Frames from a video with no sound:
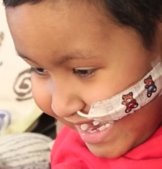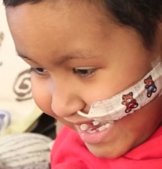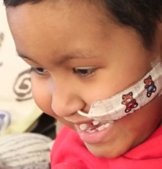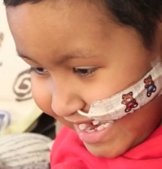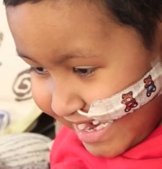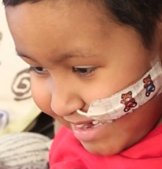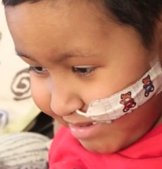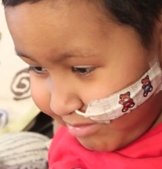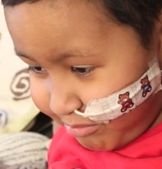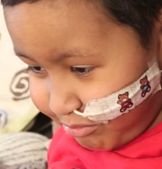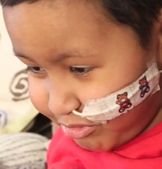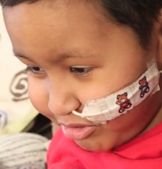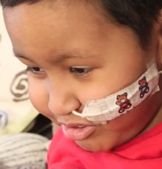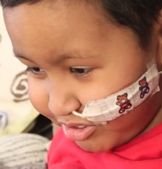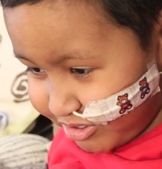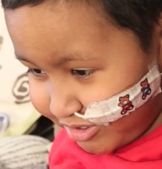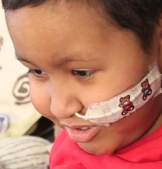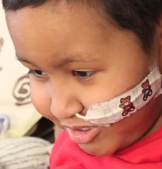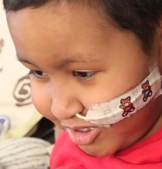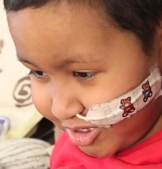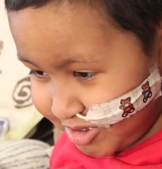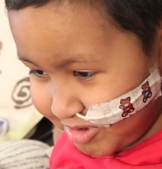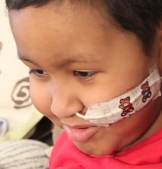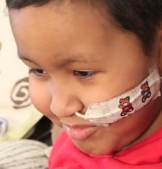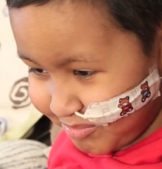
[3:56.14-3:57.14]
I was
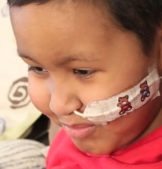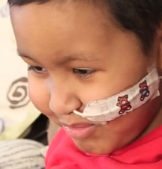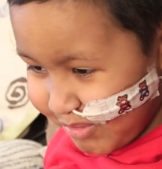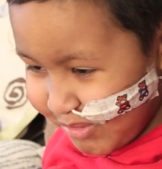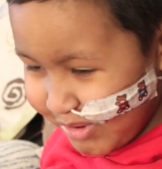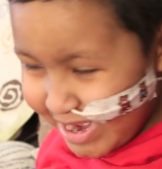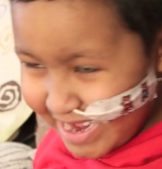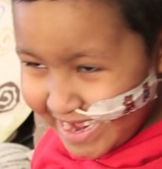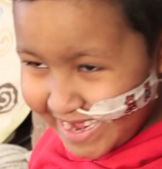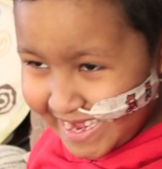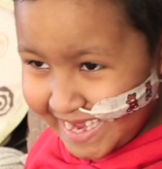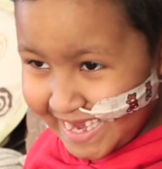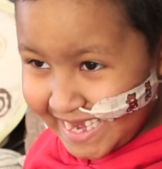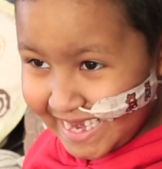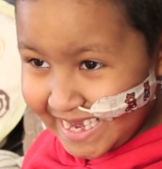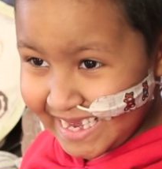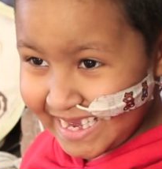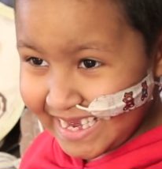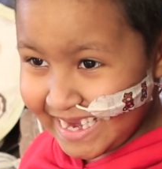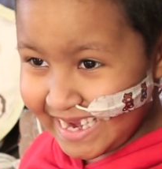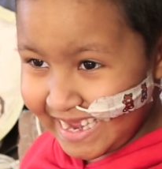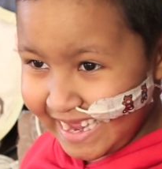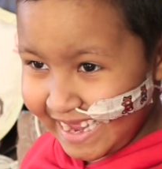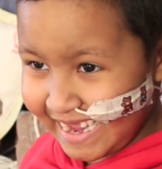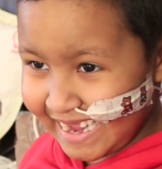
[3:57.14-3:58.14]
too
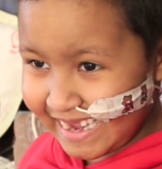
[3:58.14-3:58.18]
weak.